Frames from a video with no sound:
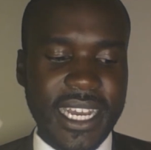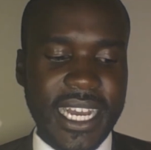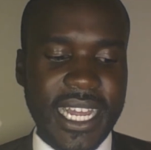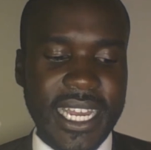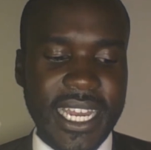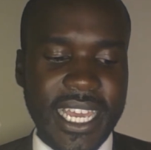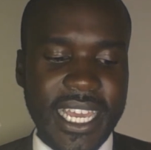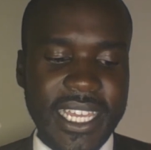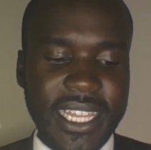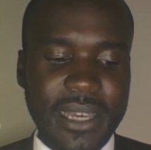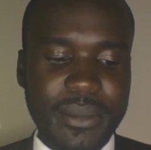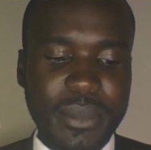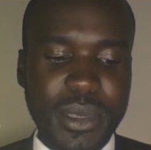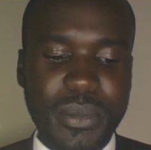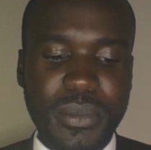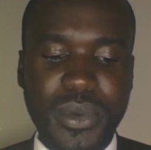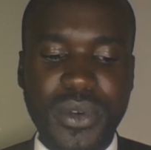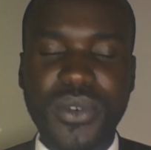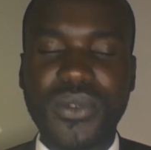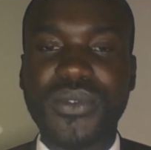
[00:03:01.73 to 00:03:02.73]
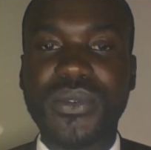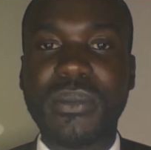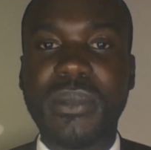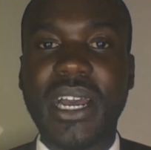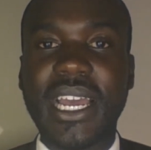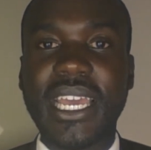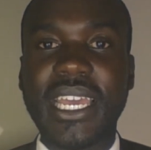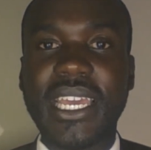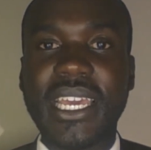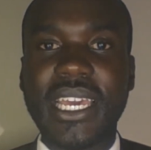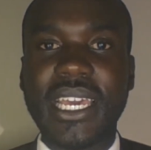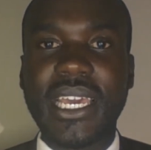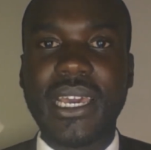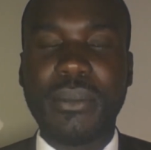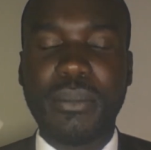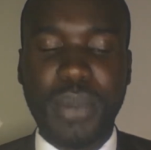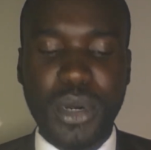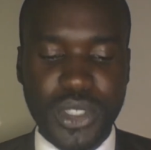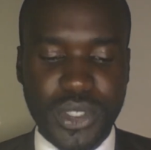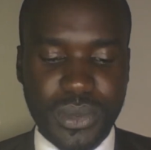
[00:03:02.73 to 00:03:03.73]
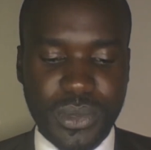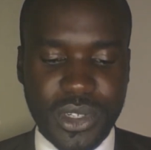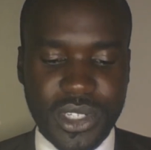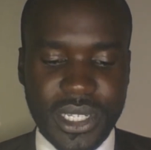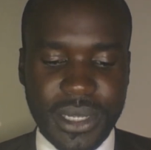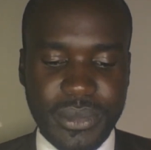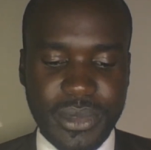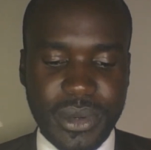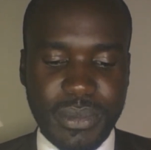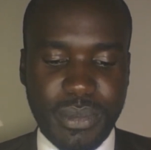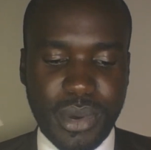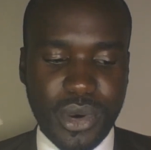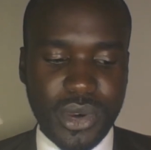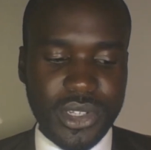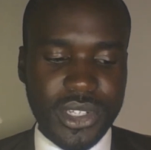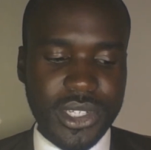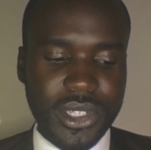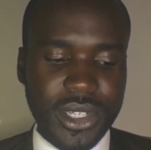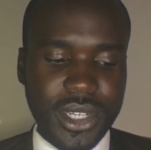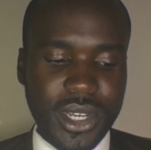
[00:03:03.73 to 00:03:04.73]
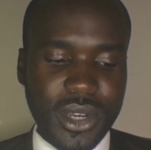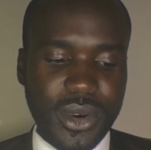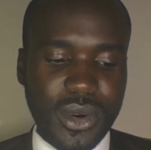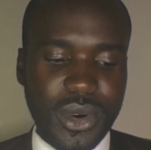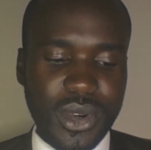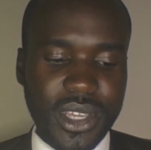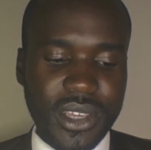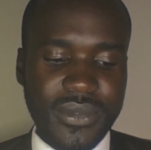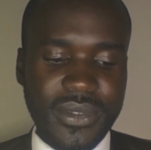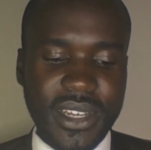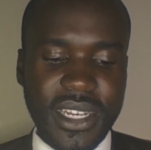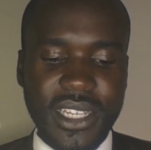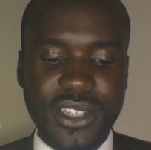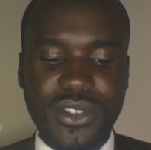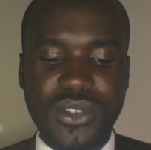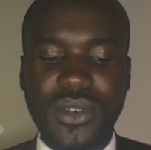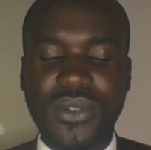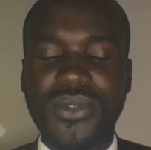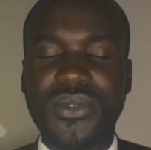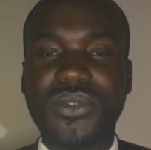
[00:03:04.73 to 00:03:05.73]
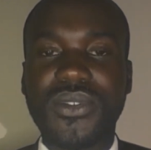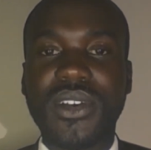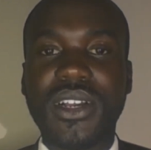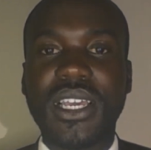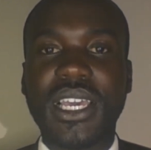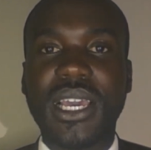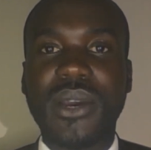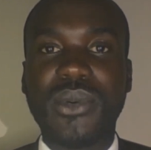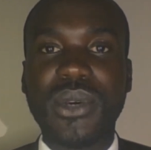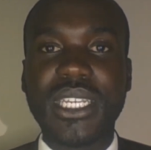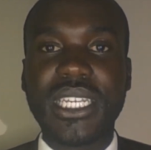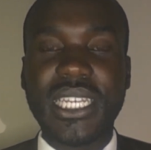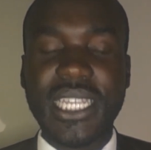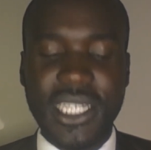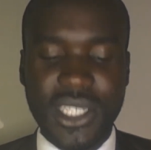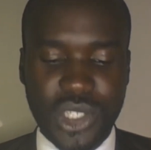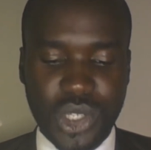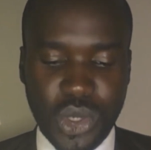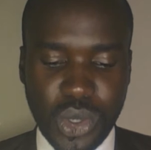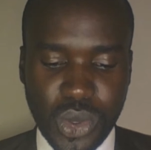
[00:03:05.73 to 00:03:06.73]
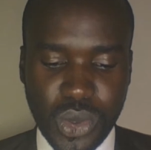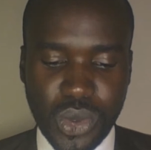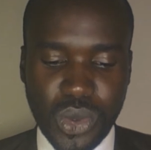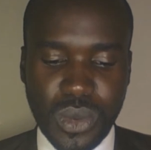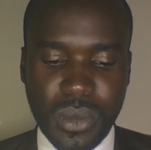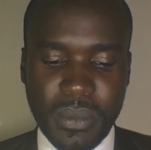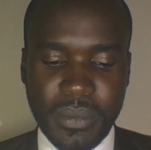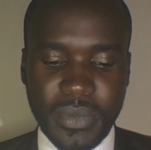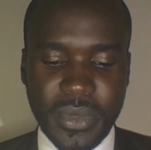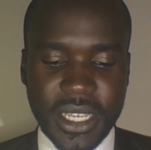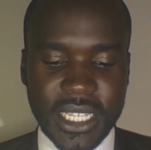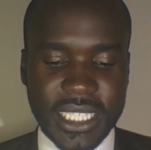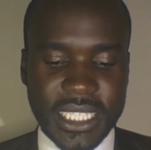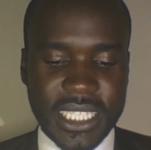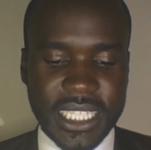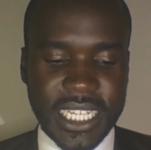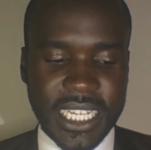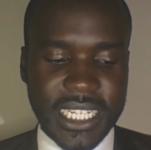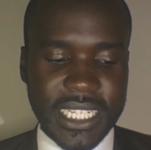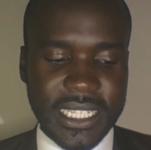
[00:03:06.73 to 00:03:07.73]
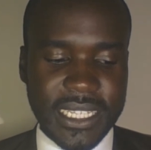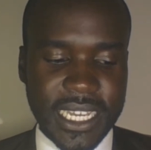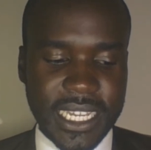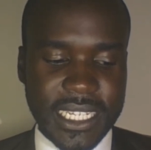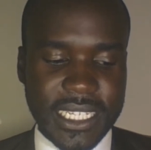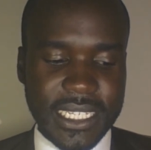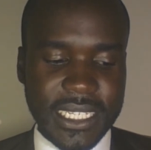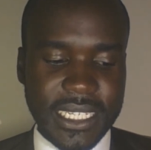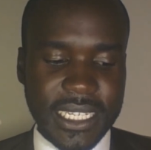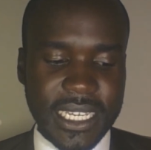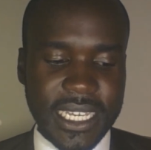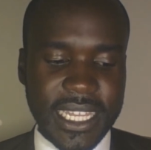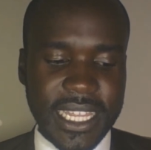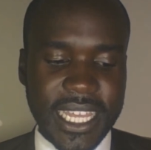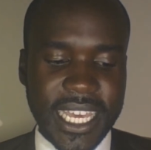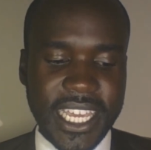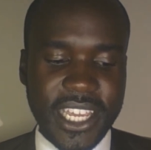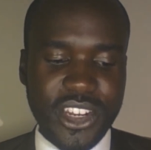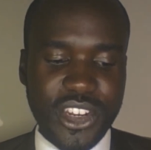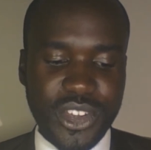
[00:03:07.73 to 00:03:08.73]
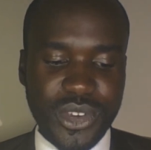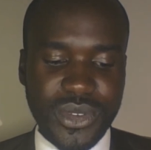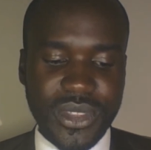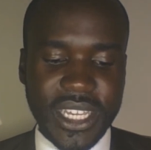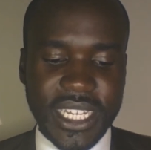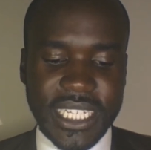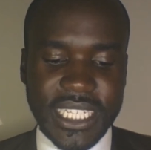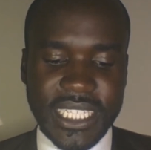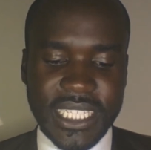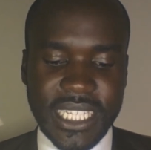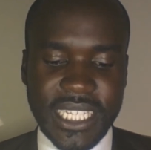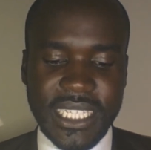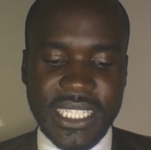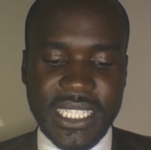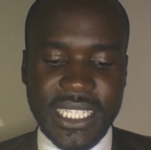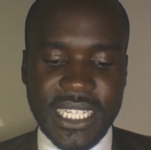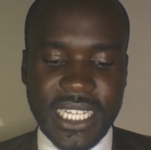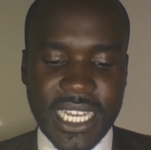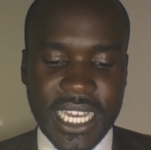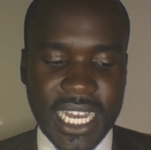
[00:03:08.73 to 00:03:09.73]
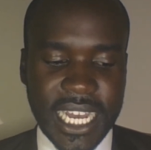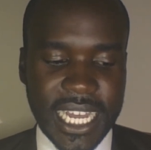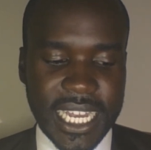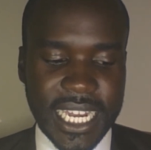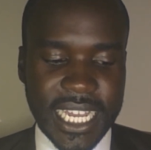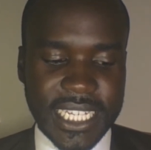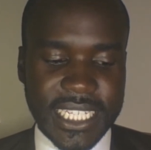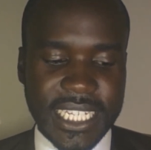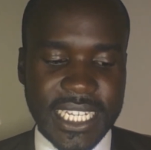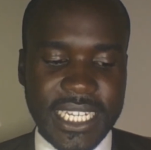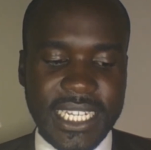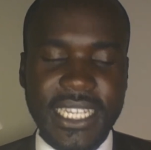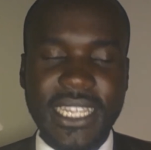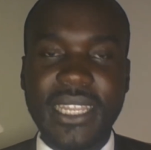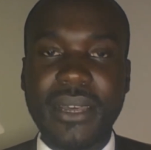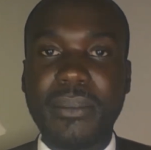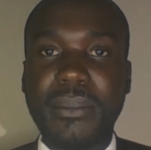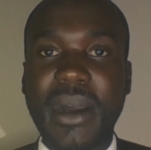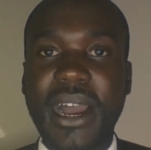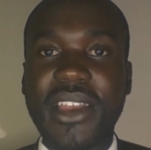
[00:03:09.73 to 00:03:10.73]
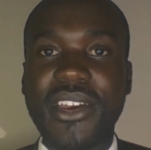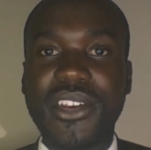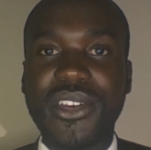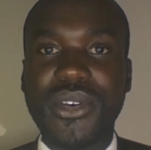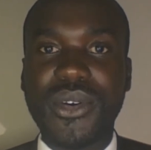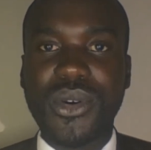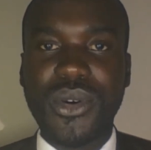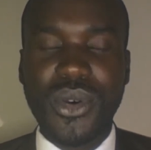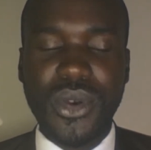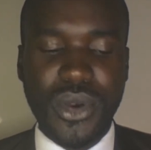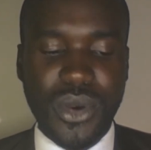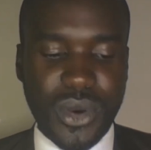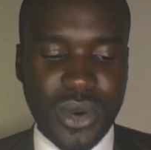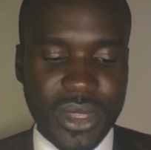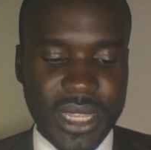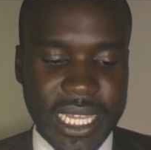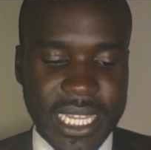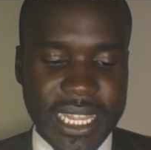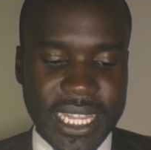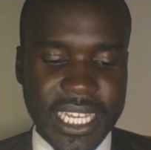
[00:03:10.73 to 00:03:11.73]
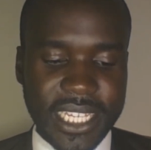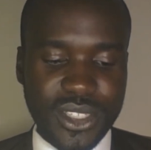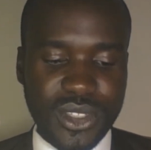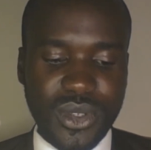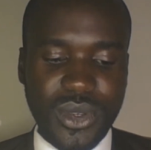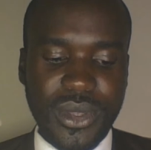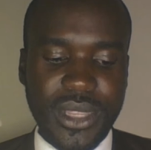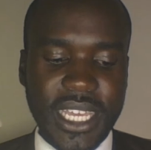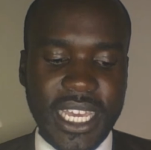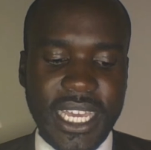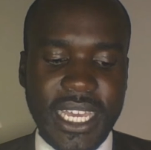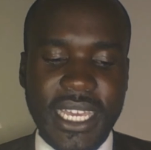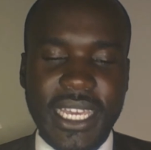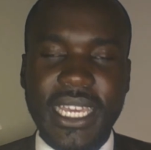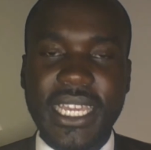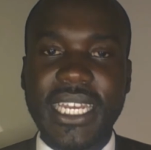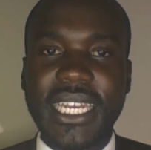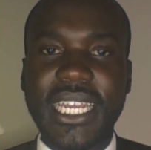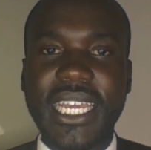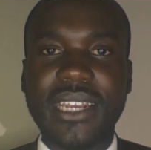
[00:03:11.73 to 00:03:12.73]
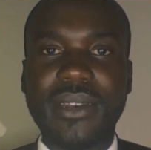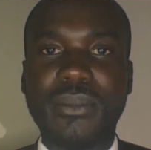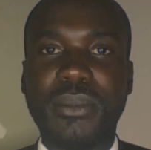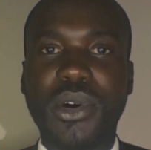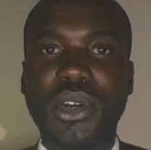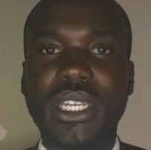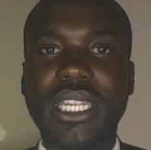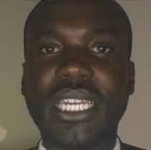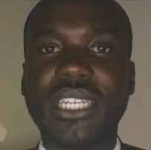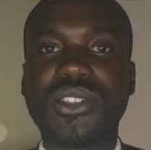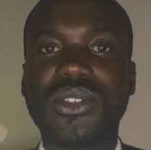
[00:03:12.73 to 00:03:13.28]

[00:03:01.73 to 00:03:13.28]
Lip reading: can either be proved by a post-mortem report or evidence of a witness who state that they knew the deceased and attended the burial, or that they saw the dead body.